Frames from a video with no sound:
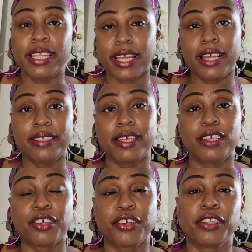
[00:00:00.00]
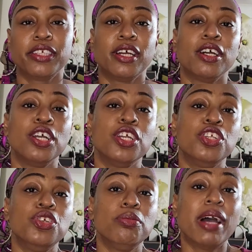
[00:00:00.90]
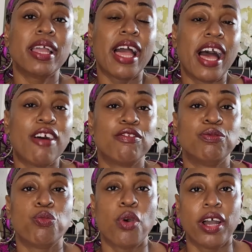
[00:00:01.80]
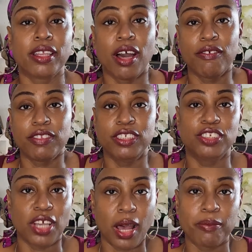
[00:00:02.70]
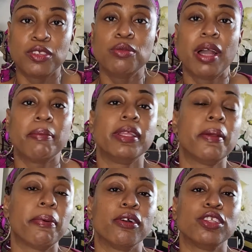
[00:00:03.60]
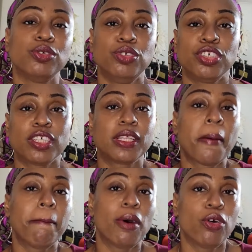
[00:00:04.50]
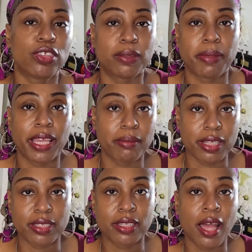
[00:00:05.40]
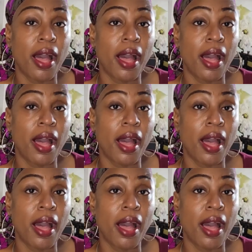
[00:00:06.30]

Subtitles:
like I stated earlier, you might have one of these jobs. You might be the person who just posts payments.